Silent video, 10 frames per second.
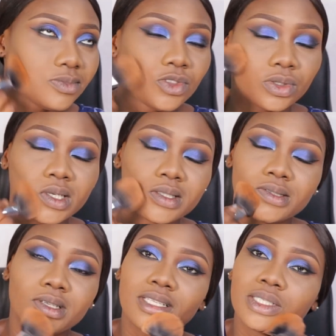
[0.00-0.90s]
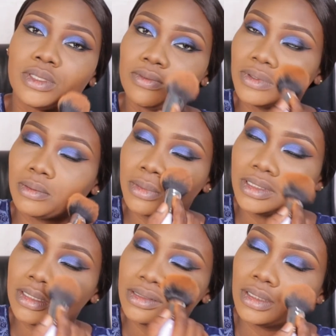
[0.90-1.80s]
trying to get away from
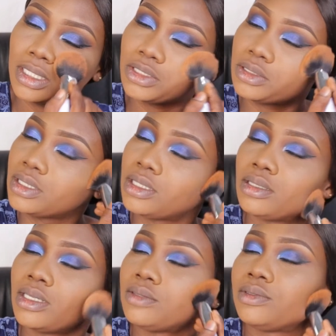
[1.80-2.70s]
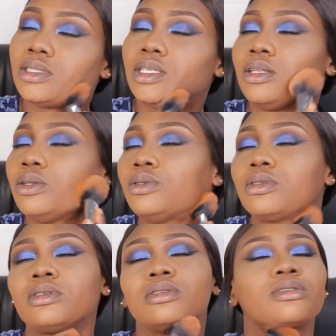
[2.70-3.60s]
this natural everyday look
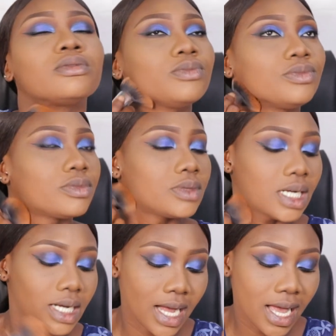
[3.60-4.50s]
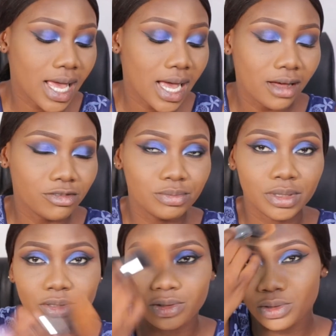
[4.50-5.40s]
that I have
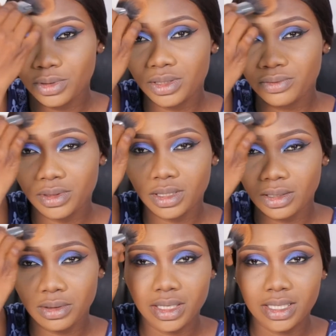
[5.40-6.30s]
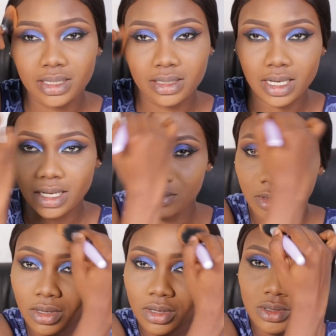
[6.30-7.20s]
been doing for the longest time.
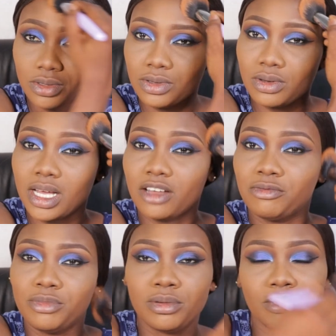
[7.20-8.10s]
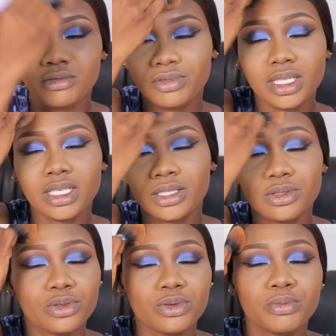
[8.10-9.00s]
So I have been really
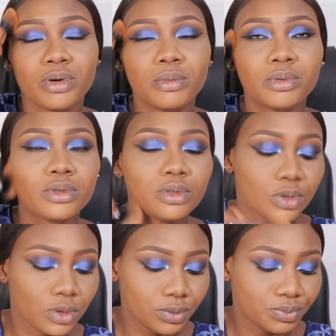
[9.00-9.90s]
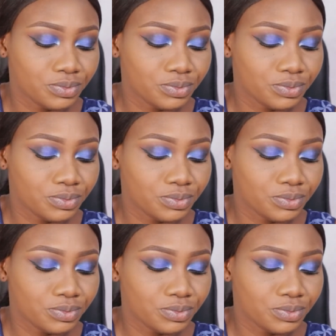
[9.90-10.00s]
into purple,